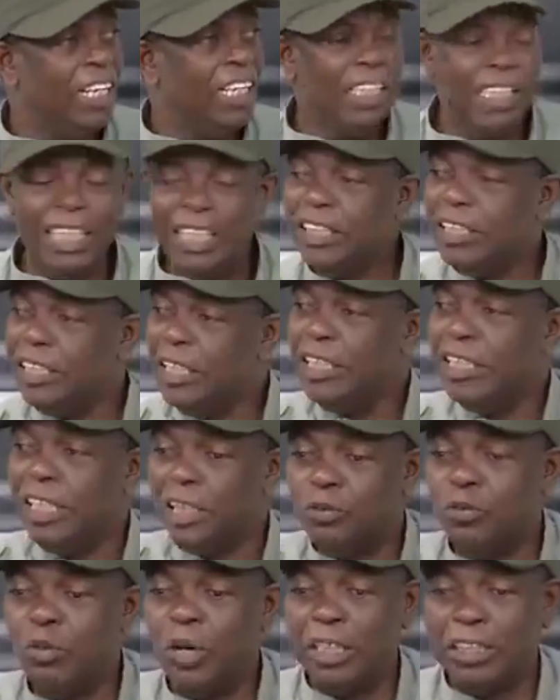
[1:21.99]
These
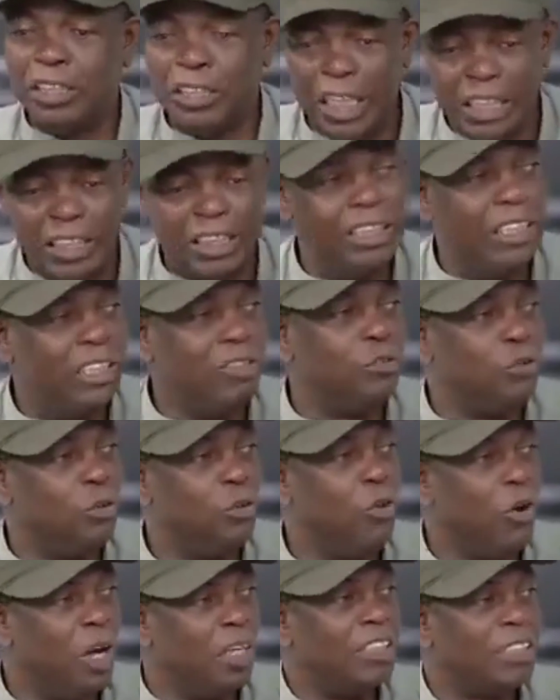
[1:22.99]
leaders who are threatening to
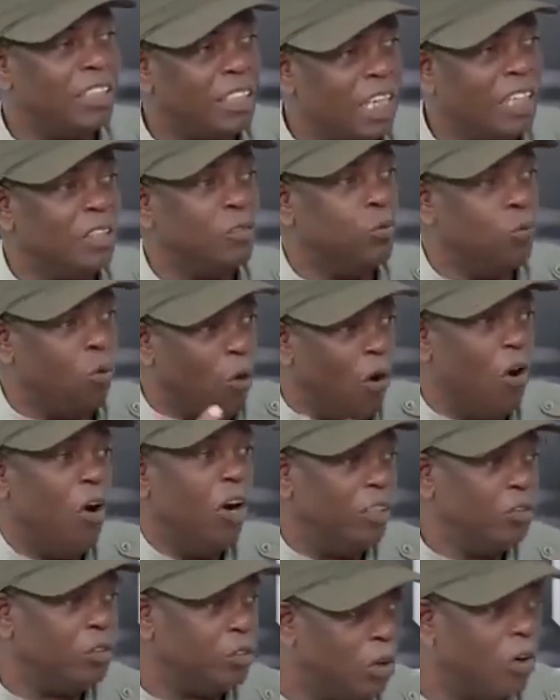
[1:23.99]
go and stage
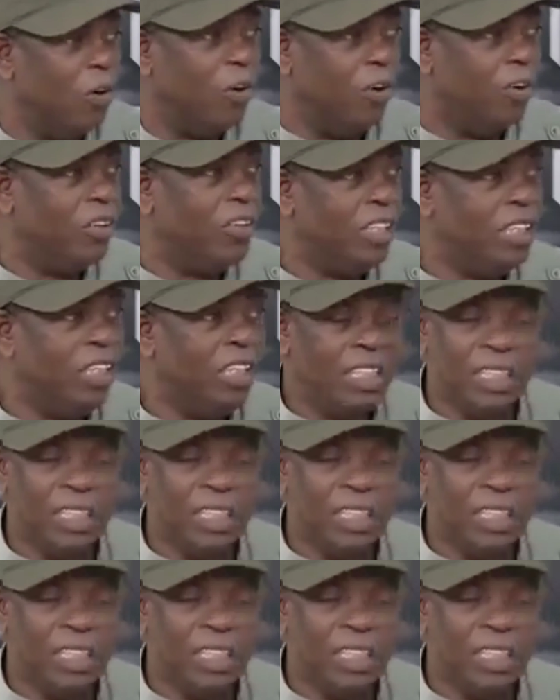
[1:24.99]
war and so on,